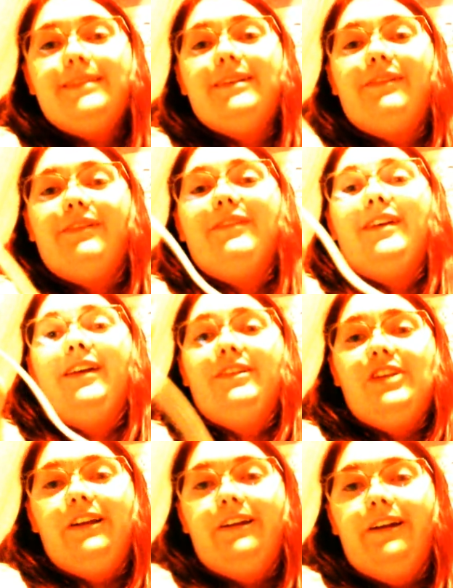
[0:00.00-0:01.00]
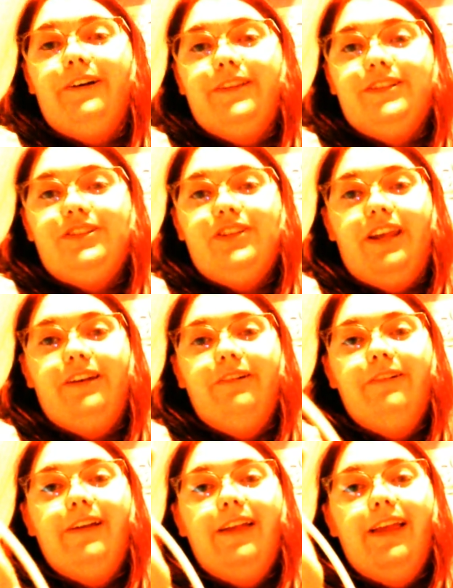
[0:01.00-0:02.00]
I'll give you a shout out on this
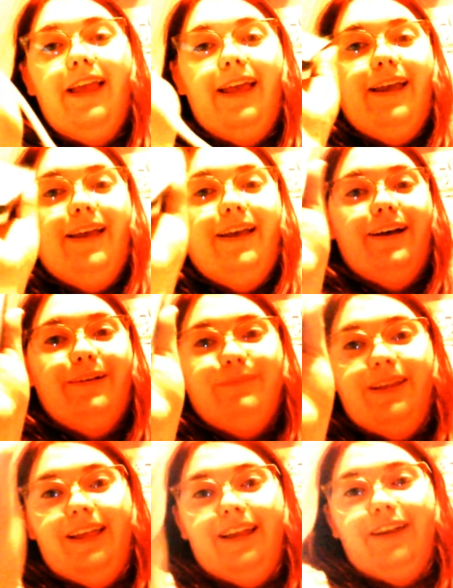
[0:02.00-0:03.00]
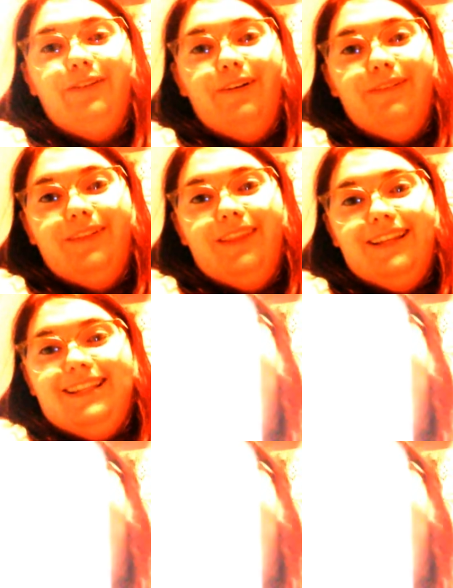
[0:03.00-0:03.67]
channel and be like, whoever this